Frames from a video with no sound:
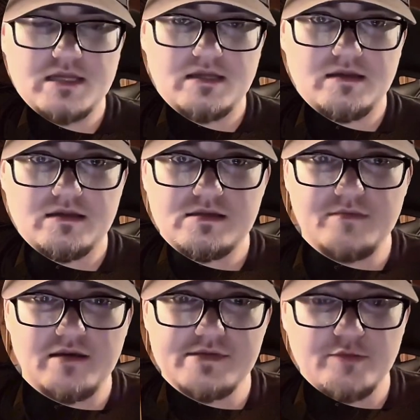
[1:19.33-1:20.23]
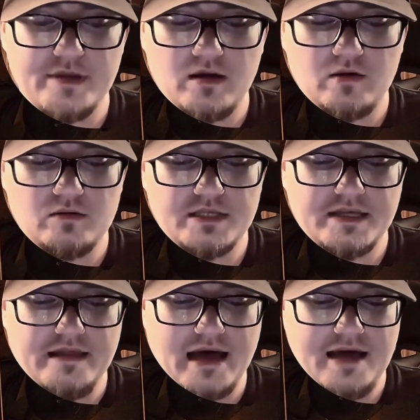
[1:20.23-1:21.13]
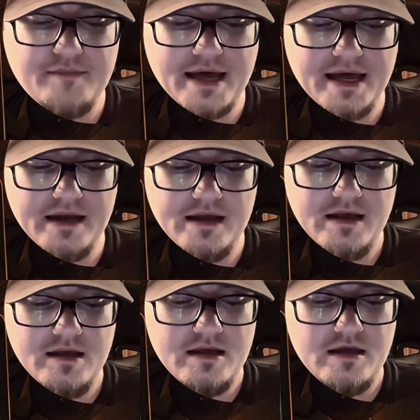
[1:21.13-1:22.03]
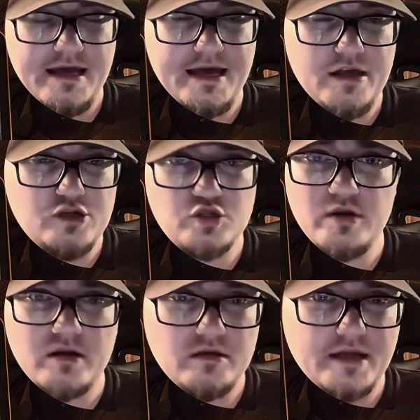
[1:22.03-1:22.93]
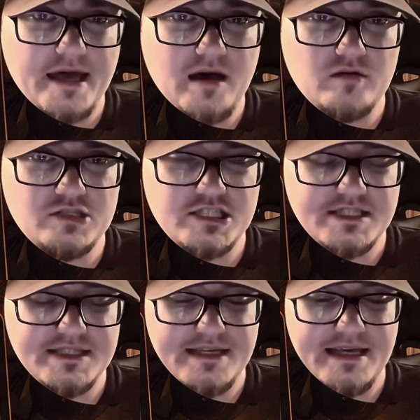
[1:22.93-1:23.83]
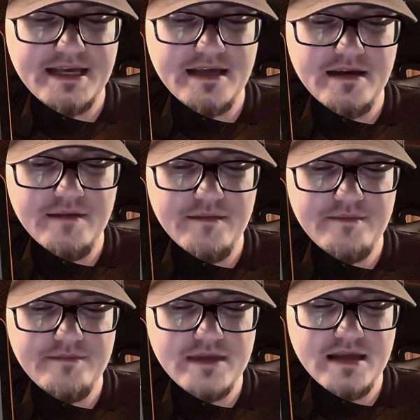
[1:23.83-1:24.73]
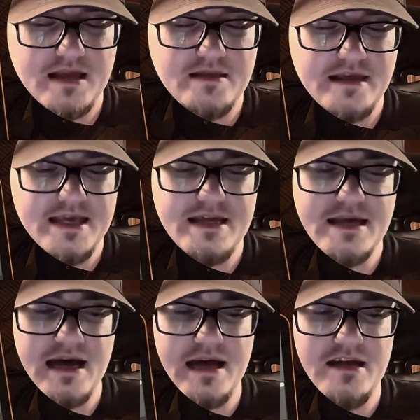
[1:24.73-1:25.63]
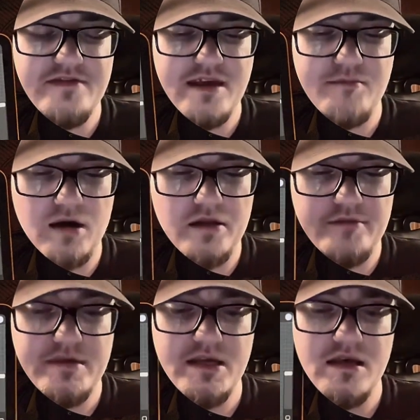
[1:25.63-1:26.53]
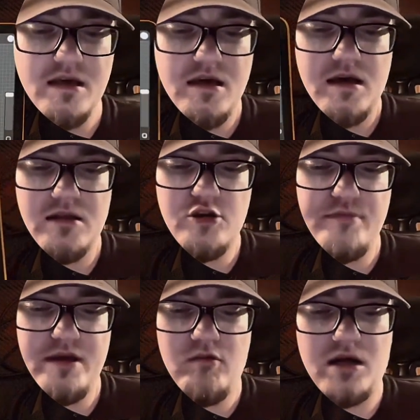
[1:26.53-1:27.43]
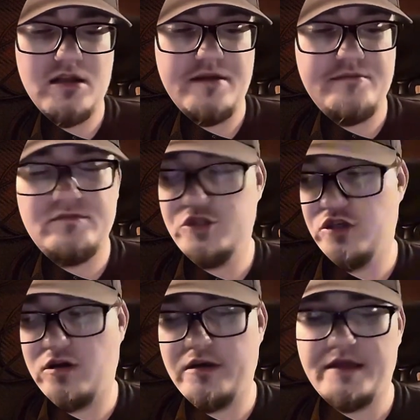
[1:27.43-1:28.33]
Sometimes I'll be holding the iPad and drawing on the couch, and the heat kind of can bother me a little bit while I'm drawing.